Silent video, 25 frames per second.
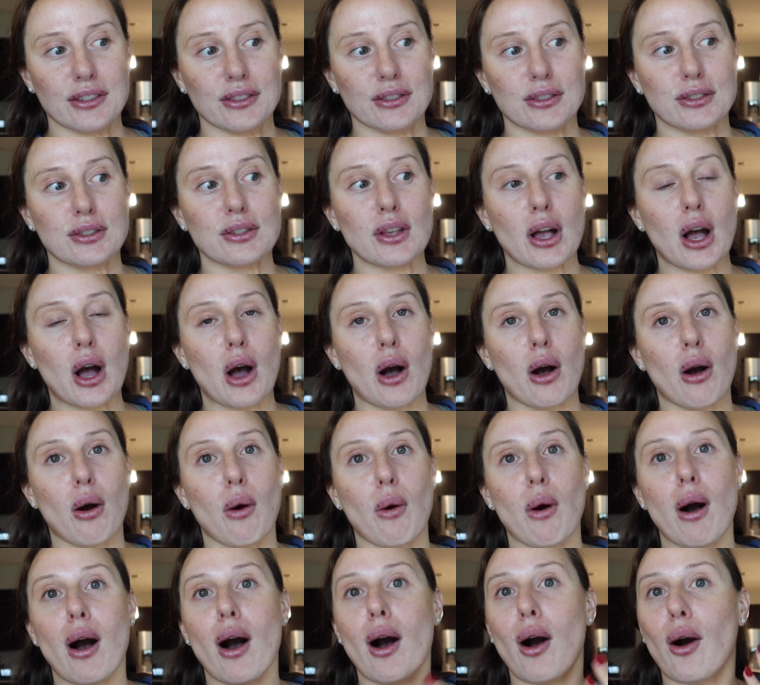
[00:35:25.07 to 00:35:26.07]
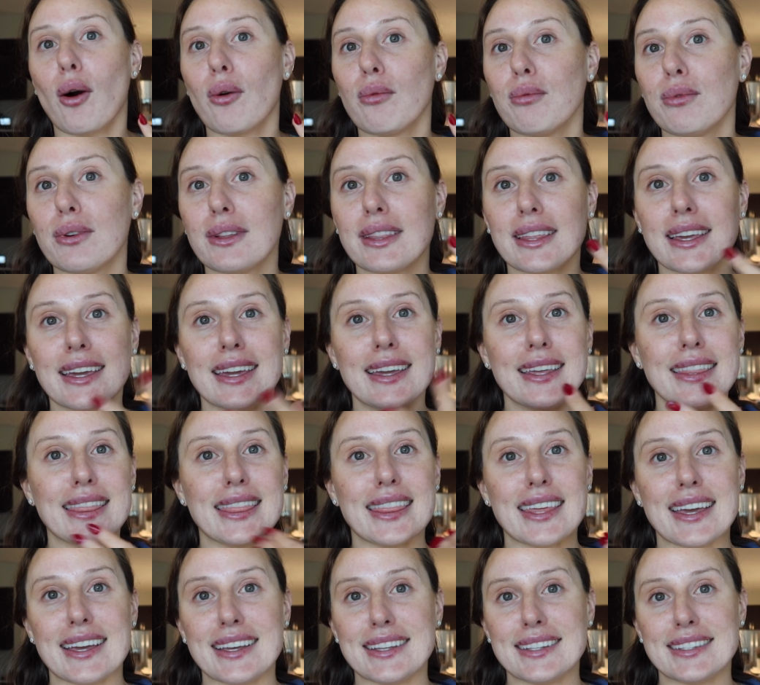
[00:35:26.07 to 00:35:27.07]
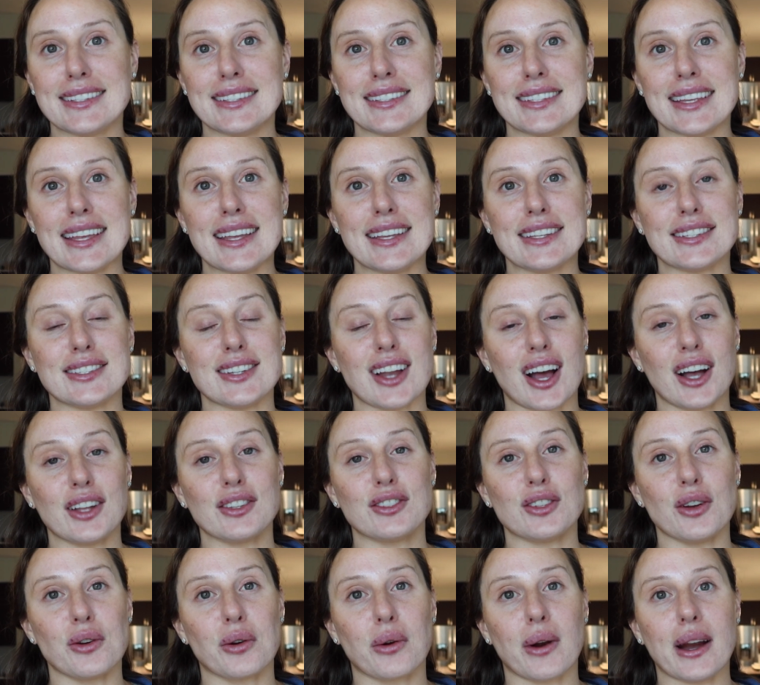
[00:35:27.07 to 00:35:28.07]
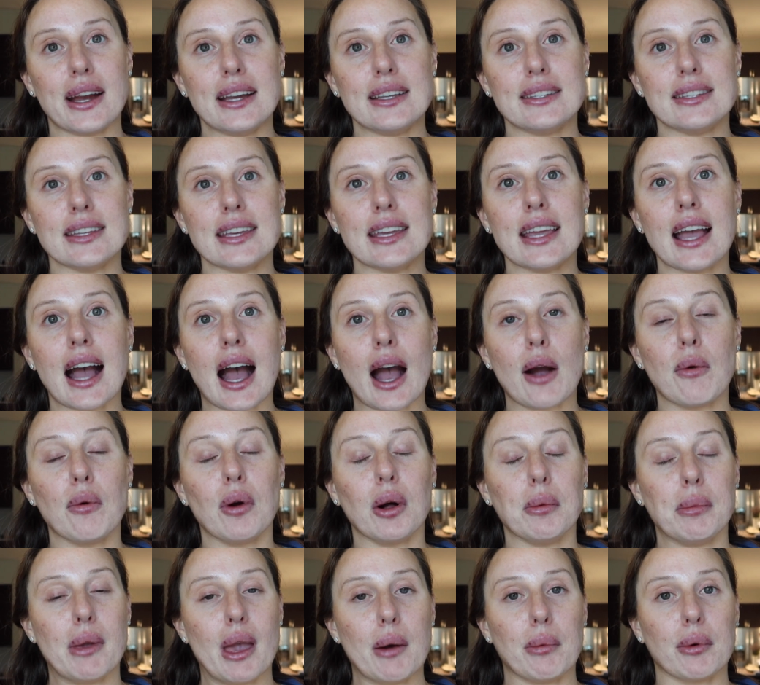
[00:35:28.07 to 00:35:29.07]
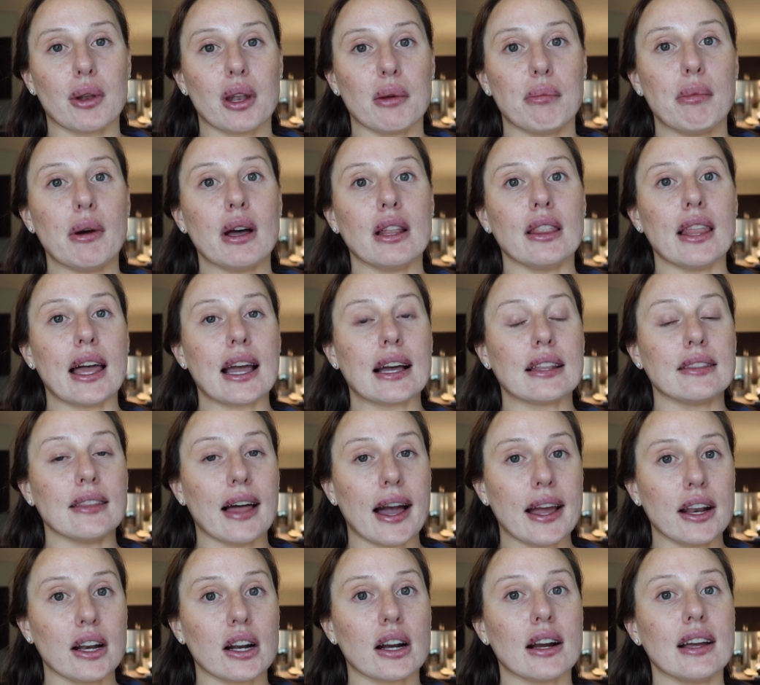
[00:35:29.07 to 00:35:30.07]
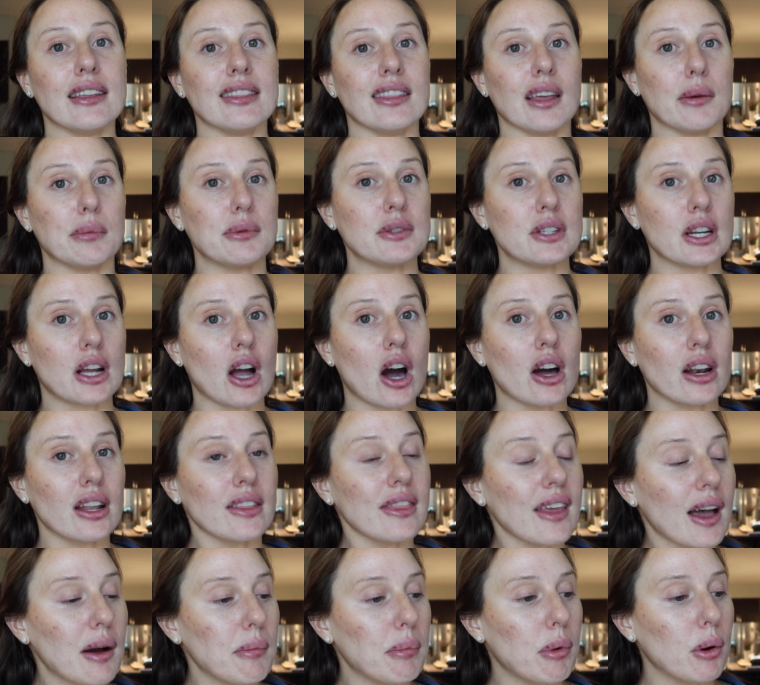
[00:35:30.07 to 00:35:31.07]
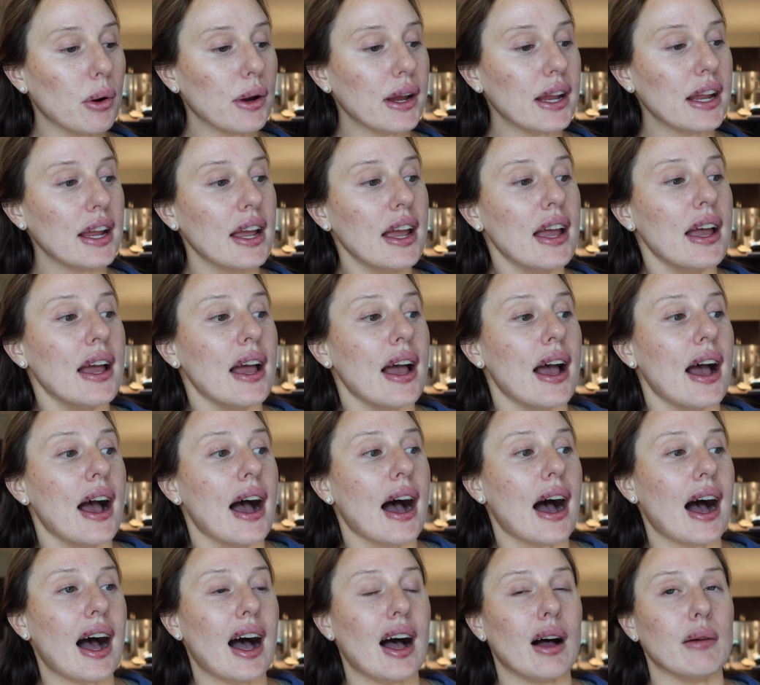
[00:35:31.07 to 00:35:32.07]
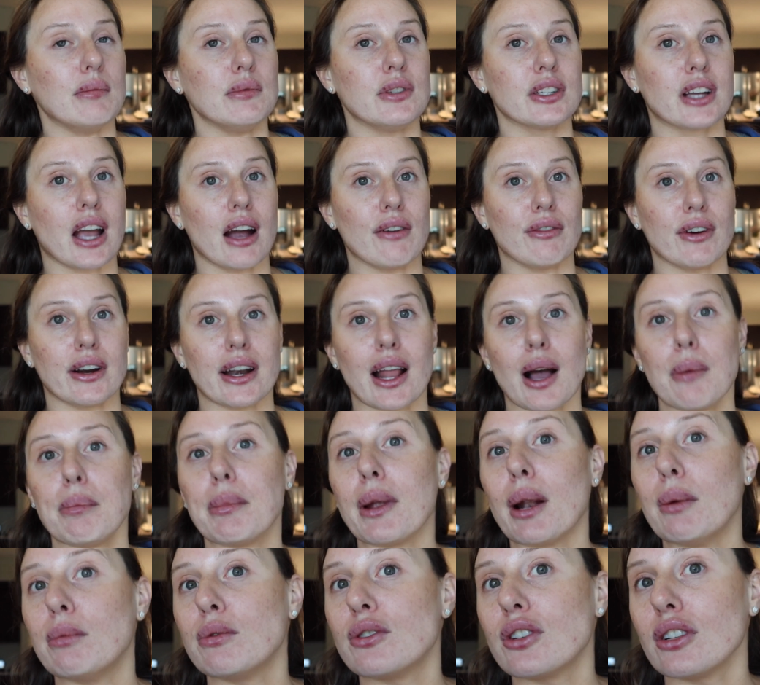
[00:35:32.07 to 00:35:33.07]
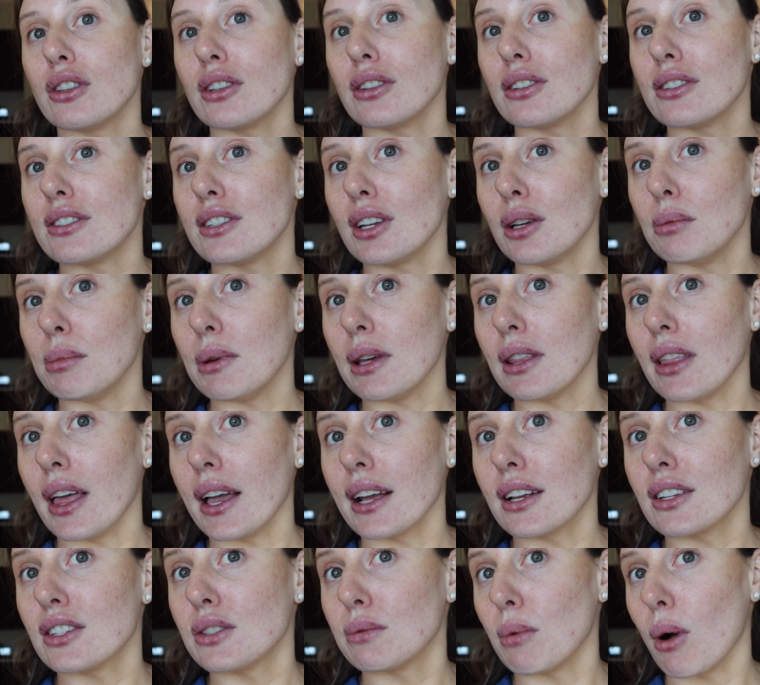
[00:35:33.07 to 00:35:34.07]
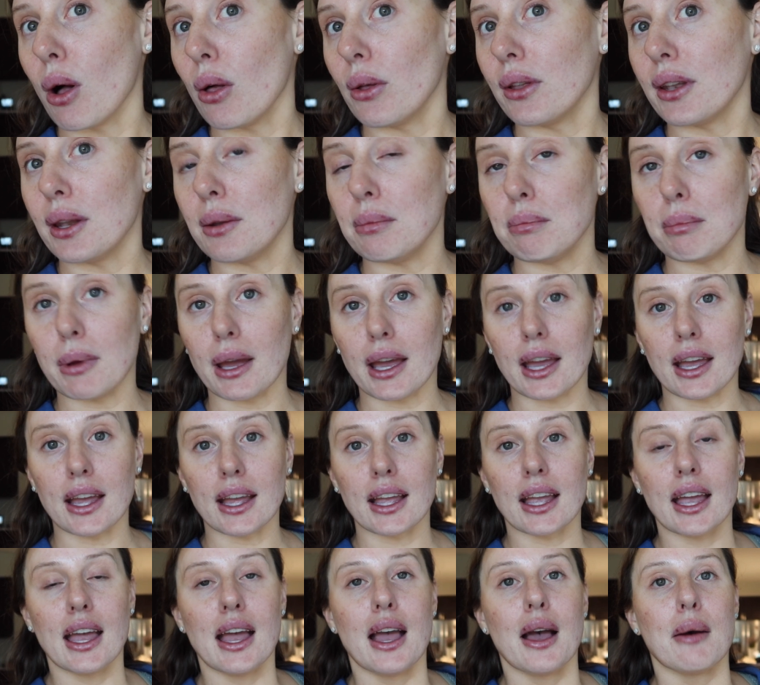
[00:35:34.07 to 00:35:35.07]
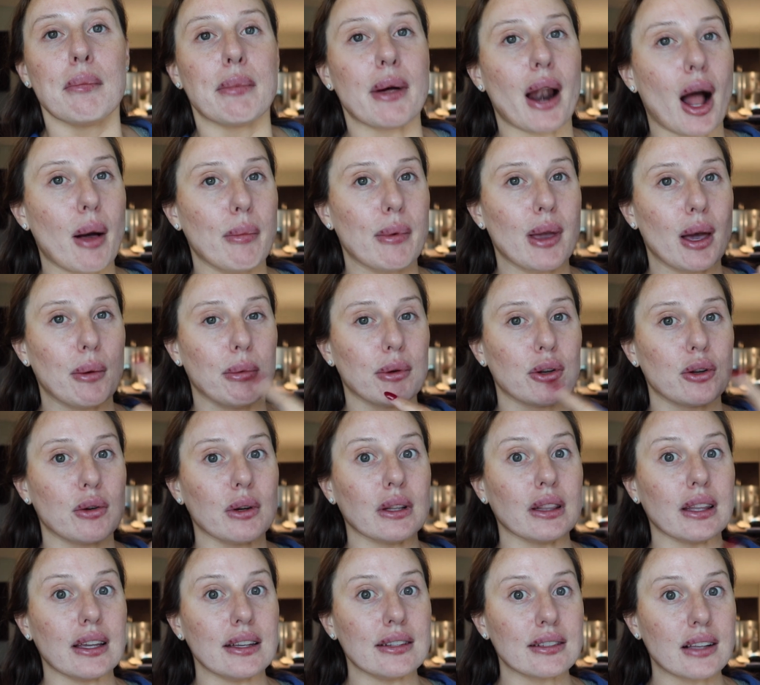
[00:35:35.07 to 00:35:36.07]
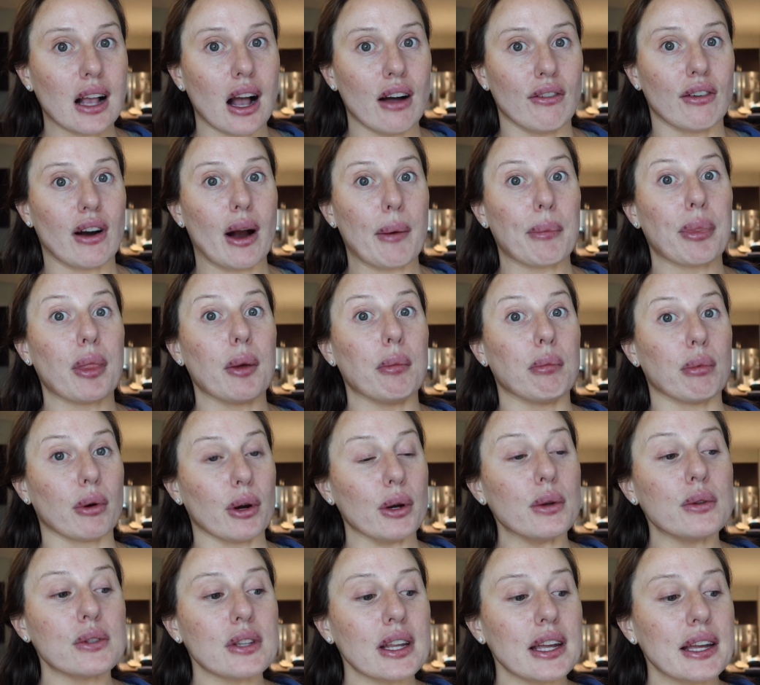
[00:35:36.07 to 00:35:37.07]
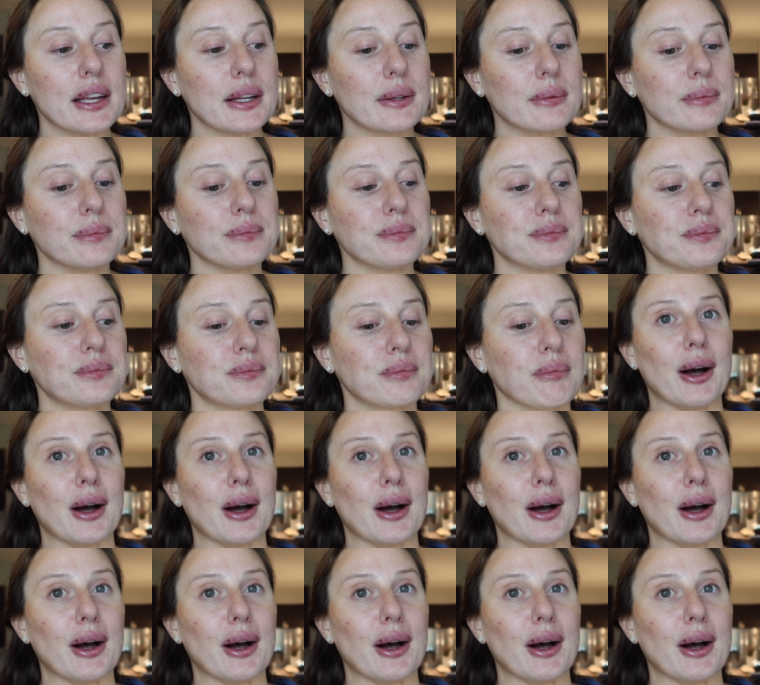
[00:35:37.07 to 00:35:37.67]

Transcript: So hopefully this is not so crazy. I will be able to put like liner and lipstick on at that point to cover it up, but I'm sure they'll still be like swollen and big, but I'll be able to at least cover up the bruising.